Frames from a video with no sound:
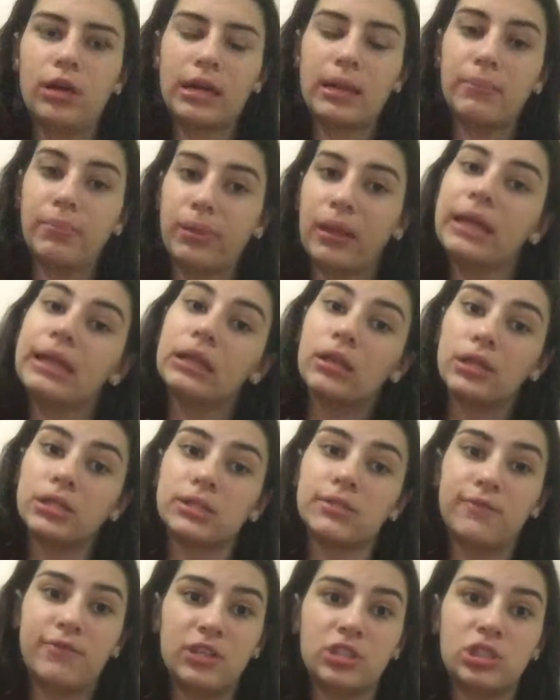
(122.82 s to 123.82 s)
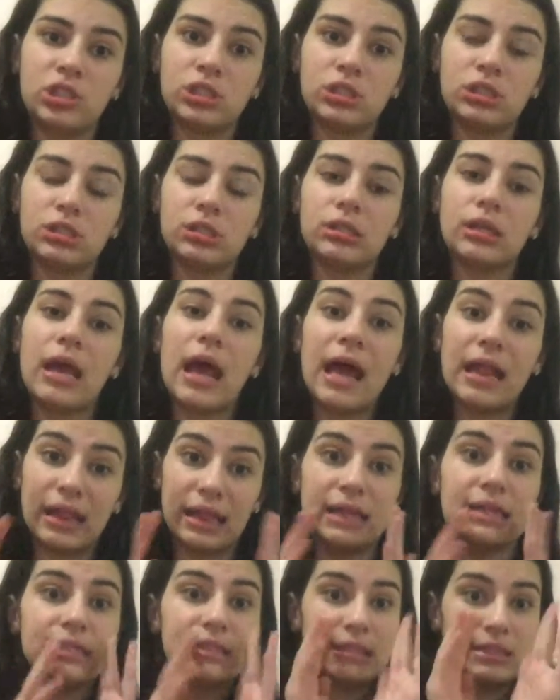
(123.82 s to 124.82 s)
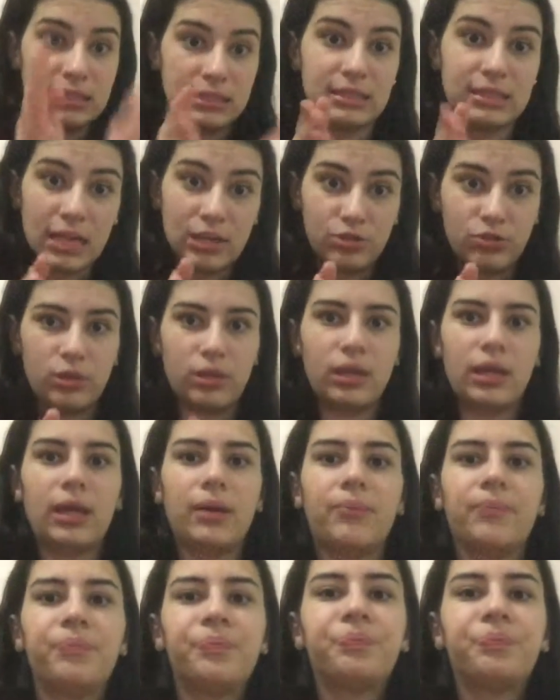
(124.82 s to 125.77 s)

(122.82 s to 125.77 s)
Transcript: a complete loss of vision, at least centrally.